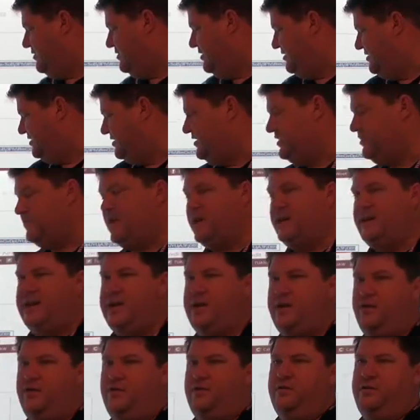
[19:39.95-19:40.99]
was to send it right
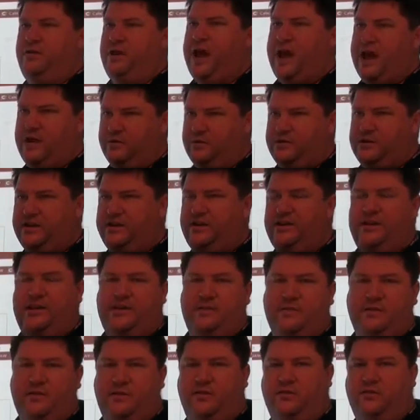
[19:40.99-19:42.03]
now, I would get an
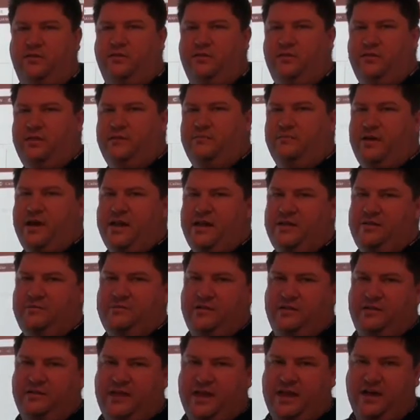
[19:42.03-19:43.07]
email in my
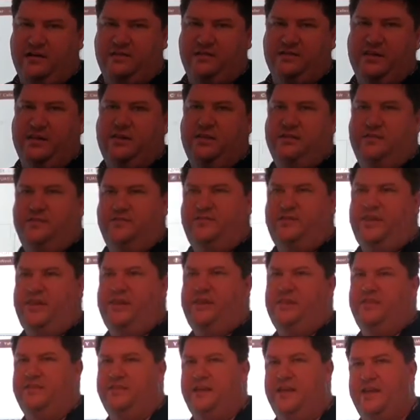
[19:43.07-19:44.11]
email account
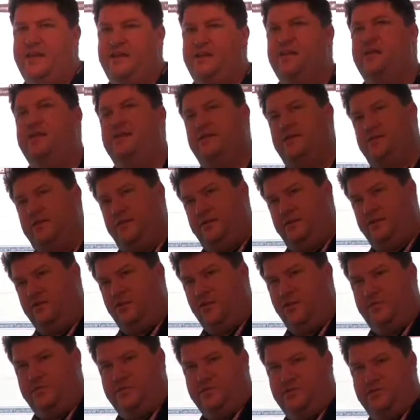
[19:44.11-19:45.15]
saying that
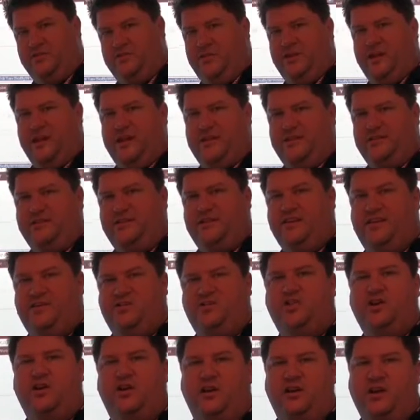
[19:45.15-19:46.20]
Corpus Christi ISD had
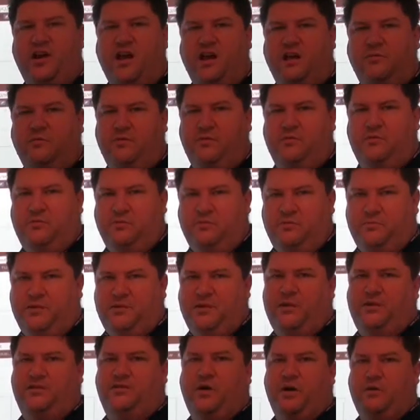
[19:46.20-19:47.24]
shared a document with
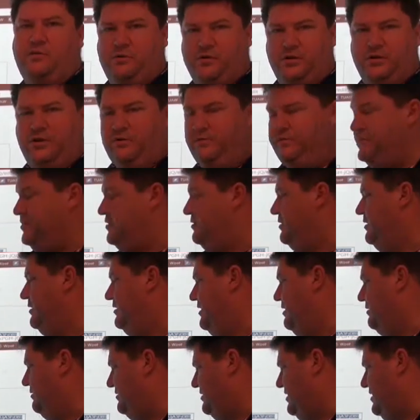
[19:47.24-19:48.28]
me. Do I want to go view it?
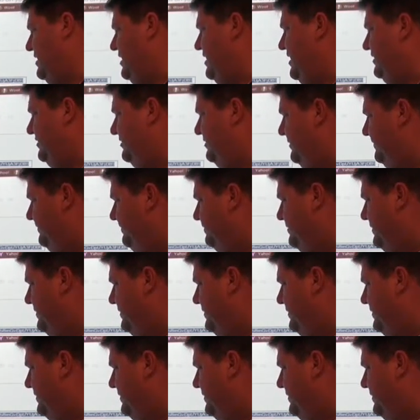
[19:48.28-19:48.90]
And I would say yes.